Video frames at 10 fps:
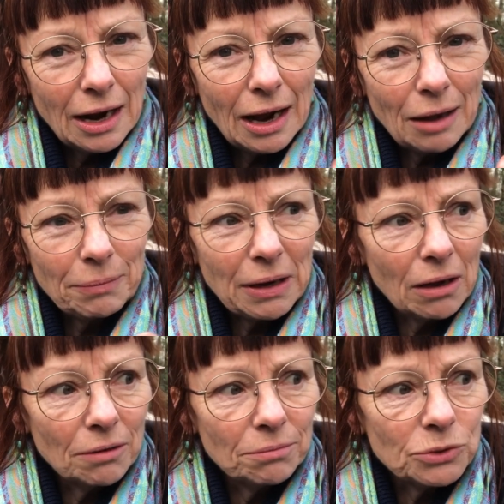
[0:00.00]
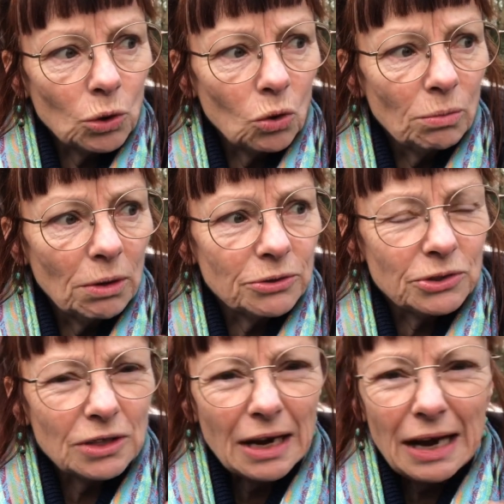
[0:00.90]
and becomes
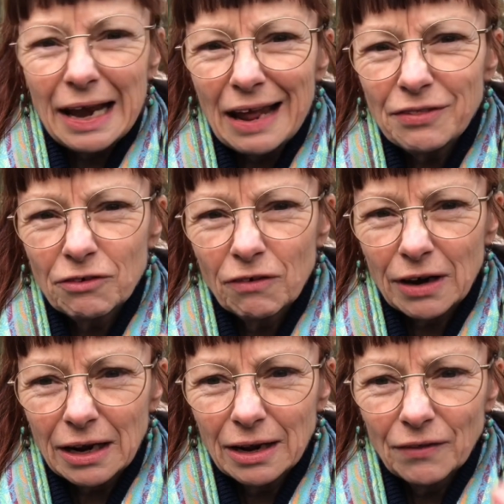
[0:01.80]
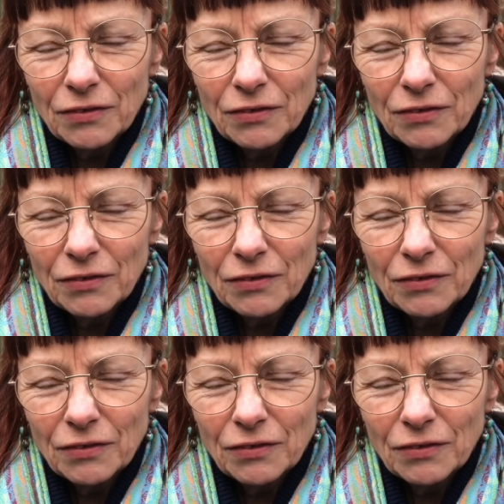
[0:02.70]
almost leathery.